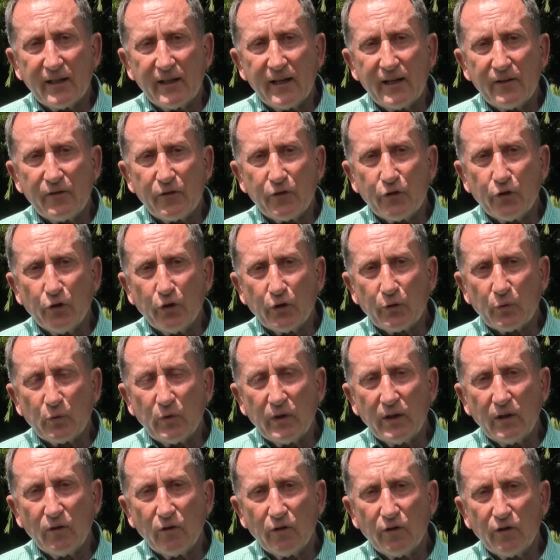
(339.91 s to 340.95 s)
and thought,
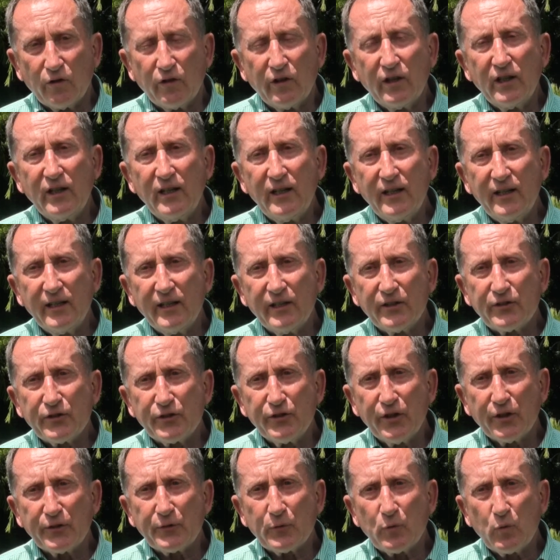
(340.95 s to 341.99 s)
well, really,
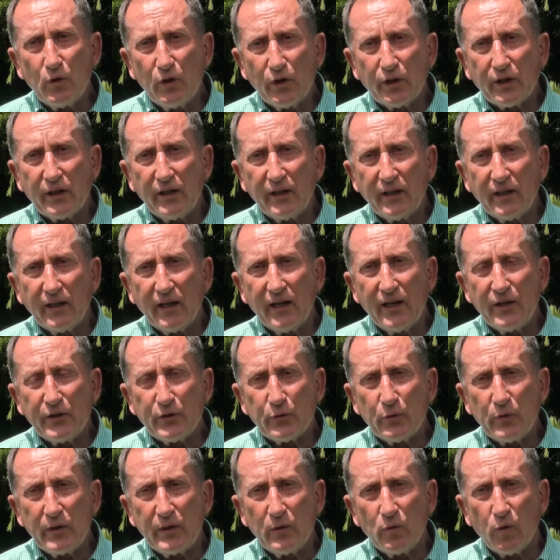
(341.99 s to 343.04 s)
it's not working
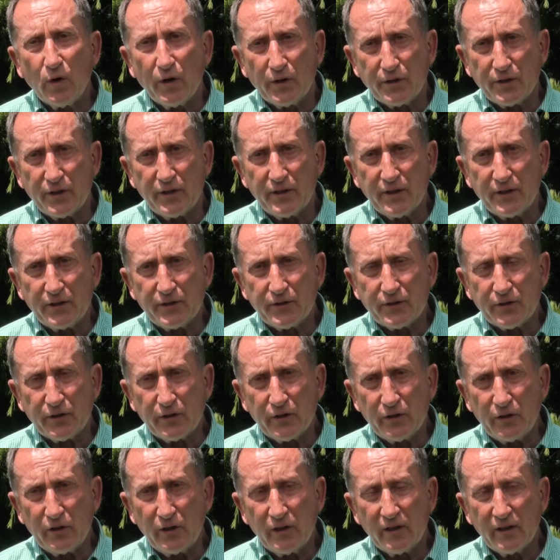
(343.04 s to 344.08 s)
as we wanted it
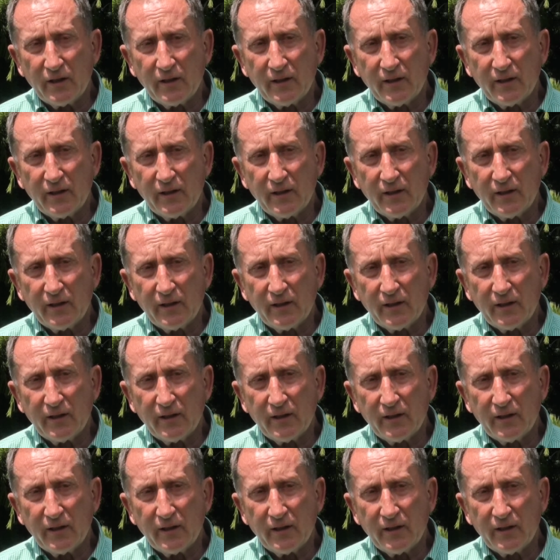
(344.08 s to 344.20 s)
to.